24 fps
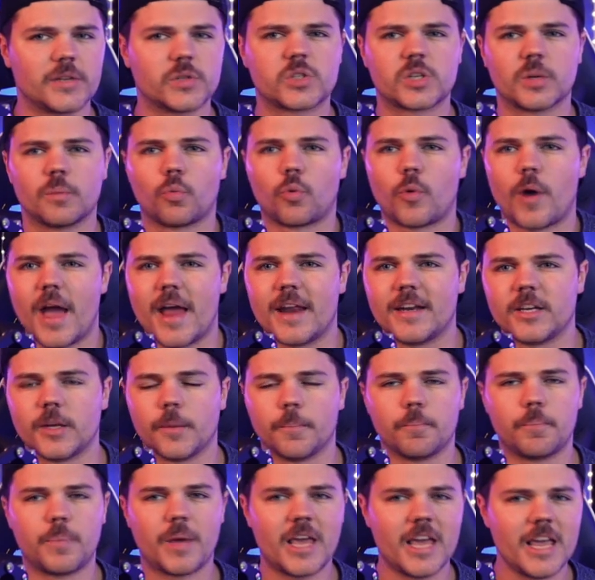some
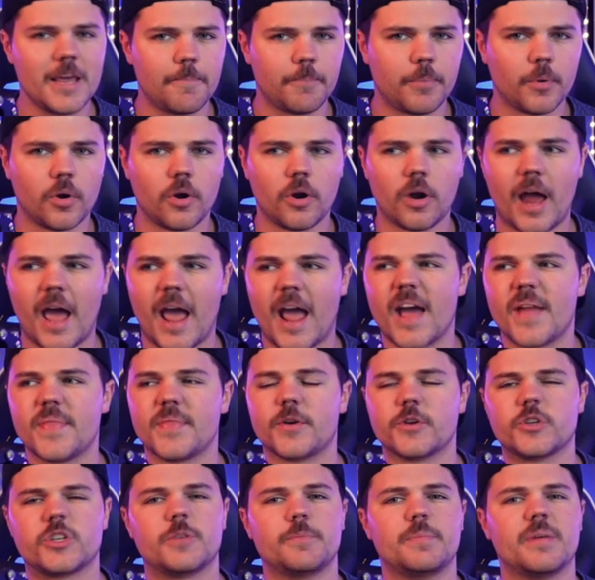random people, and
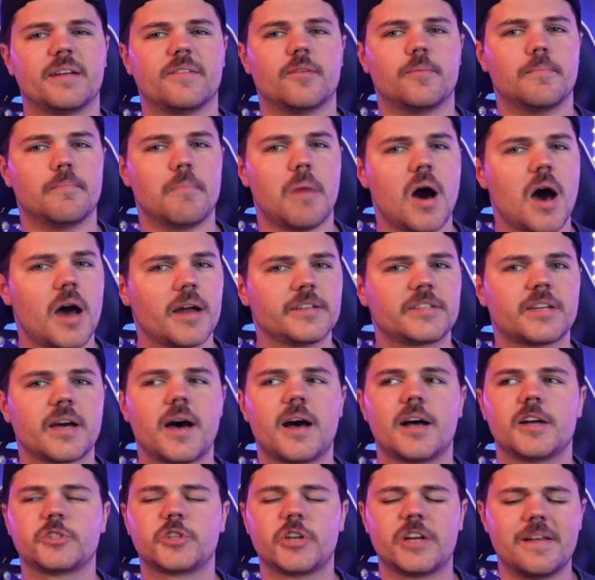there's a bit of a
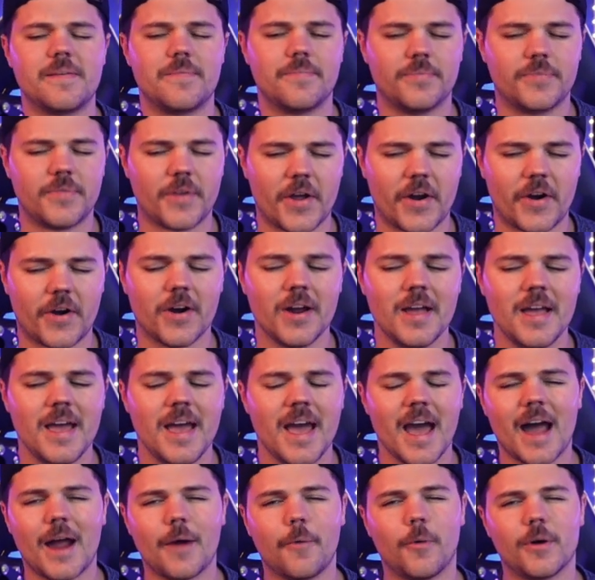montage in there.
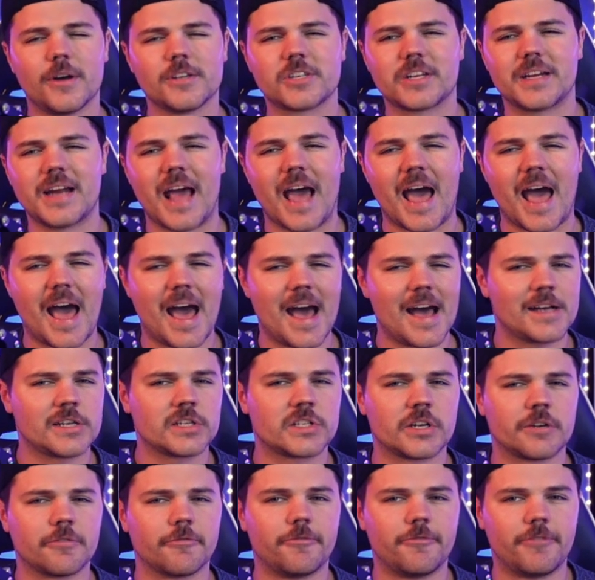I wasn't
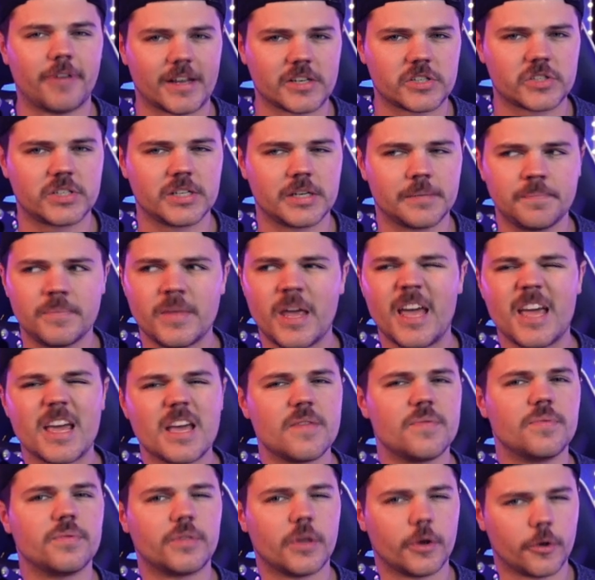as invested
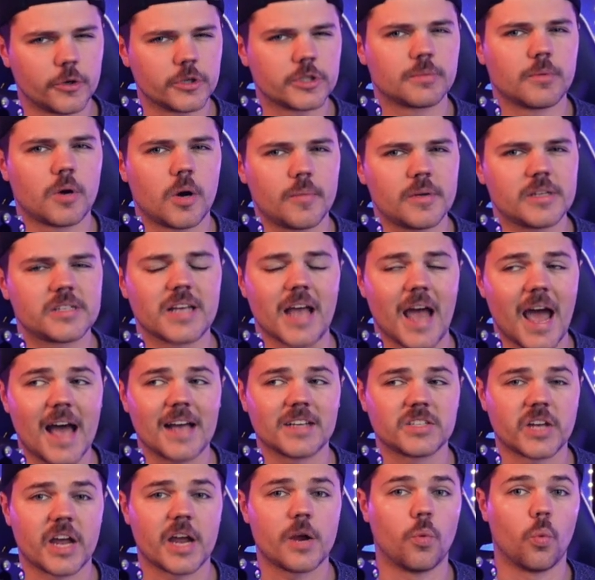in those moments
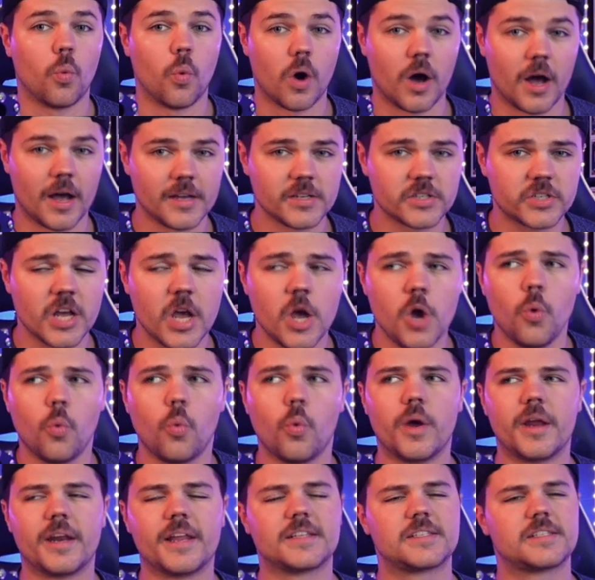as I was
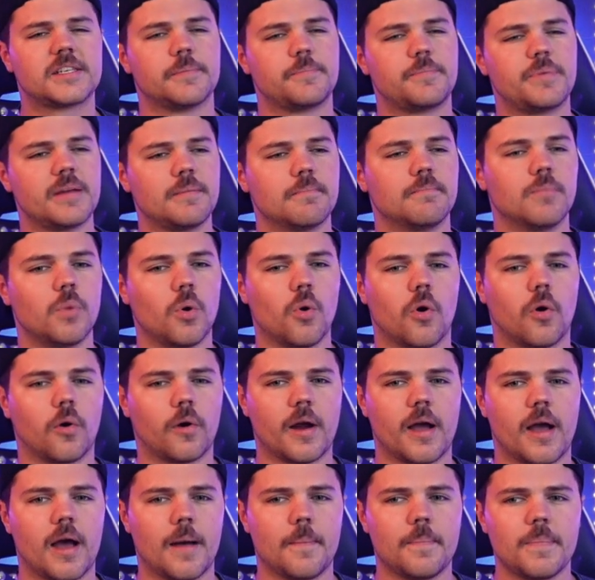when it's a bit
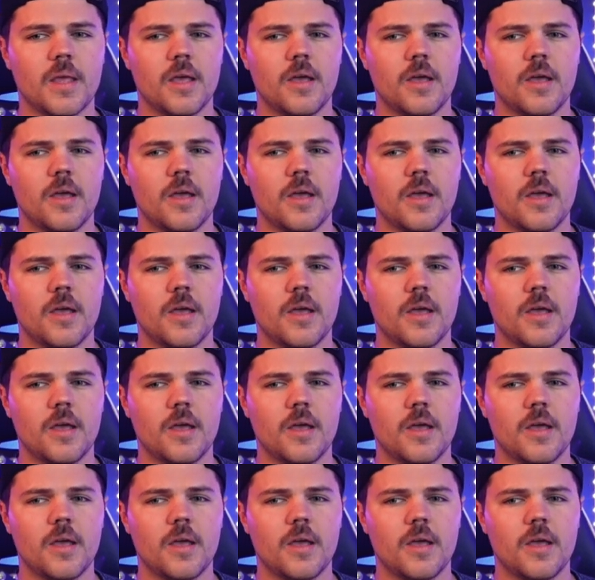more